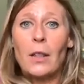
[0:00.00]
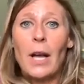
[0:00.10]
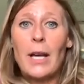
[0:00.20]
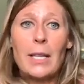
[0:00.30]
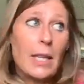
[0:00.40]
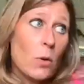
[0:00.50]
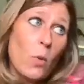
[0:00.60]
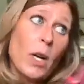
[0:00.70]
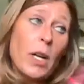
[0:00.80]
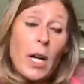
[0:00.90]
like, then
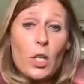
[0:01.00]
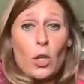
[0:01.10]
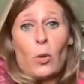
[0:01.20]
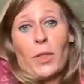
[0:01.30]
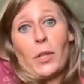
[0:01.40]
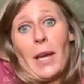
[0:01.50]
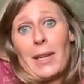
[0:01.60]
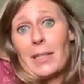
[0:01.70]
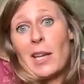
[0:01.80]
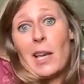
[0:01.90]
what did I do with the
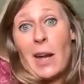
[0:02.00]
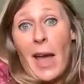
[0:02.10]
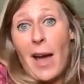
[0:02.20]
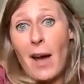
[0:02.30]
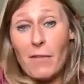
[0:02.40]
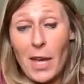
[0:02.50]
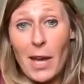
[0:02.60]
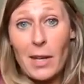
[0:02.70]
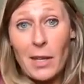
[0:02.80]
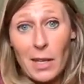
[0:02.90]
last day and a half?
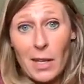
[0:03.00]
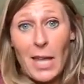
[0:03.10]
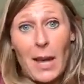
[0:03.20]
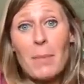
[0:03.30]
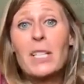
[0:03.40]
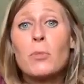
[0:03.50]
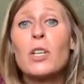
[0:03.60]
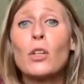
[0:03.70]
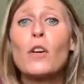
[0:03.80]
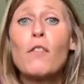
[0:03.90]
That makes
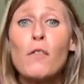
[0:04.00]
me look